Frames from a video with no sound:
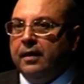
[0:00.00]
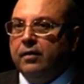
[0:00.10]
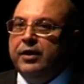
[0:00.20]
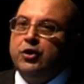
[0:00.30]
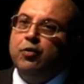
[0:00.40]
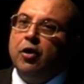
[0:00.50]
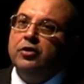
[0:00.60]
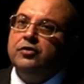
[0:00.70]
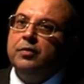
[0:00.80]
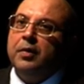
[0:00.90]
which
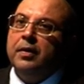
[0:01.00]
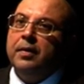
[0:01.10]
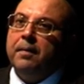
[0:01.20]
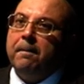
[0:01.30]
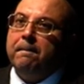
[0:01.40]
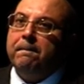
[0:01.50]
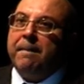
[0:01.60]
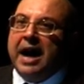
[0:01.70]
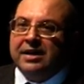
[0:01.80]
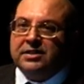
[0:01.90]
was
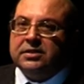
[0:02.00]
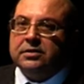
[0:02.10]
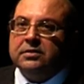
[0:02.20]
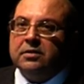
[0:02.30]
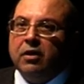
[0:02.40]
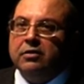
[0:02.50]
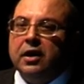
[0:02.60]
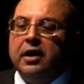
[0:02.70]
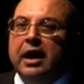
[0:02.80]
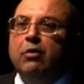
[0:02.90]
passed on the
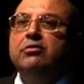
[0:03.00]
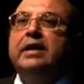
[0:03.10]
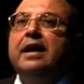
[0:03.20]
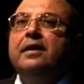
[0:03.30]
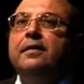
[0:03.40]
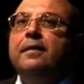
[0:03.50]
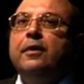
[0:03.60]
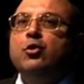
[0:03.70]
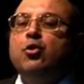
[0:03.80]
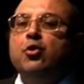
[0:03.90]
ground that
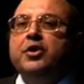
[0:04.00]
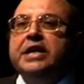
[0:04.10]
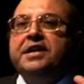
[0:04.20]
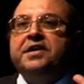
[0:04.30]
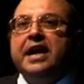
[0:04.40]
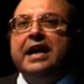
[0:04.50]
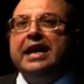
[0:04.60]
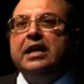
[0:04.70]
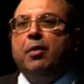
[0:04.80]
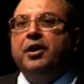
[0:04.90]
you could detain
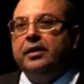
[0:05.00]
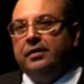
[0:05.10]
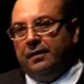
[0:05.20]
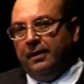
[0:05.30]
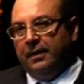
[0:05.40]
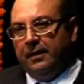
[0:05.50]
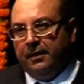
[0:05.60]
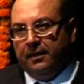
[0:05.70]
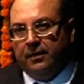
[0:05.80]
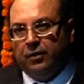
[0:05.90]
anybody
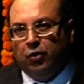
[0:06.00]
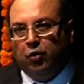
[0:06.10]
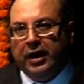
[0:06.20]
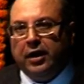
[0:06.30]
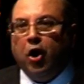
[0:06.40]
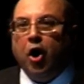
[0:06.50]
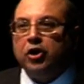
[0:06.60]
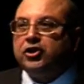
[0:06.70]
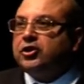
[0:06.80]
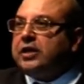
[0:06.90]
who had a
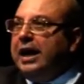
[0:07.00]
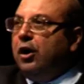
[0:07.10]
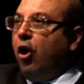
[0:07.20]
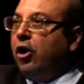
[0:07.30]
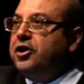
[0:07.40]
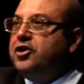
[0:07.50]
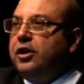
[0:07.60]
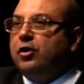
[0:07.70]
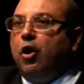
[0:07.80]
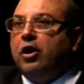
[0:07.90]
hostile
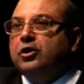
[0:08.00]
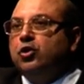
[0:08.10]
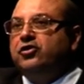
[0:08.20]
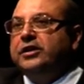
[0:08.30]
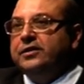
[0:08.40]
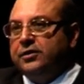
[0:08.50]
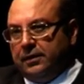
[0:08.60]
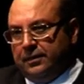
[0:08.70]
origin or association.